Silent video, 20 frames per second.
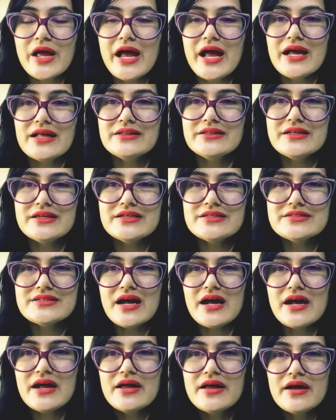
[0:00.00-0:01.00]
and there is
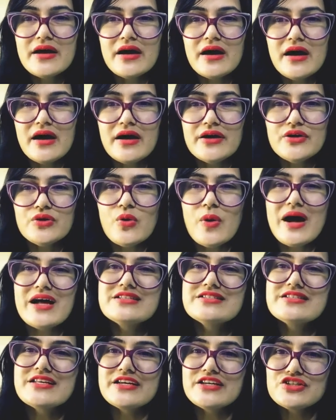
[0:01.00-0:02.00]
a
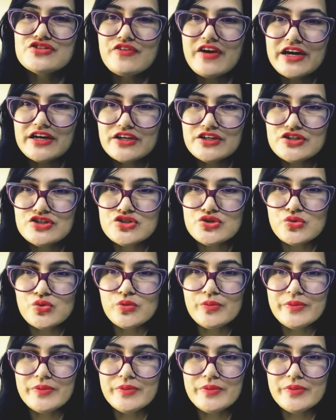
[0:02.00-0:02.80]
unsatisfactory stool